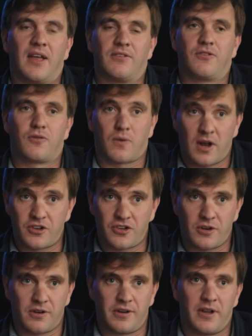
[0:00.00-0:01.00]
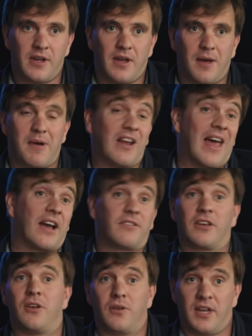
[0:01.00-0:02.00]
and structured about
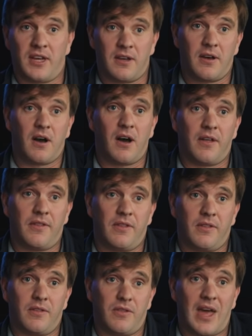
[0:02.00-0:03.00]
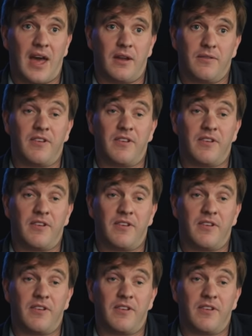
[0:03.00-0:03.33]
executing on that